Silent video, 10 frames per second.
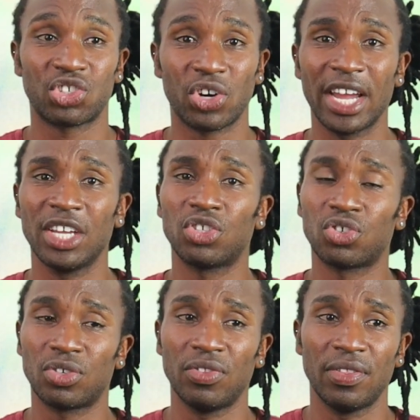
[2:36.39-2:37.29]

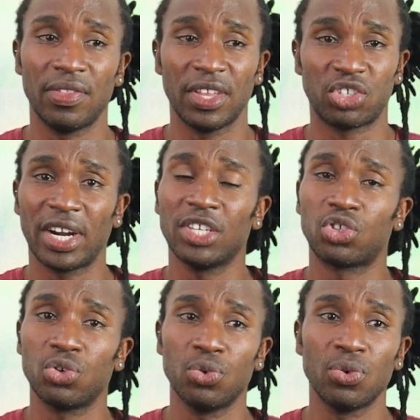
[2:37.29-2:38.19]

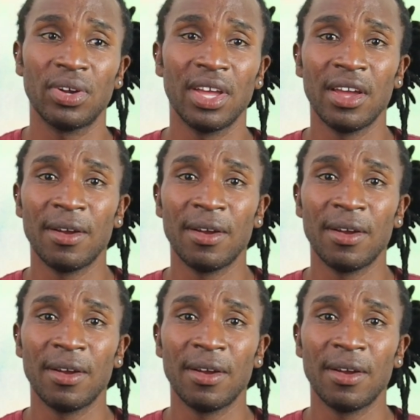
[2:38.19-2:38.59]
tries to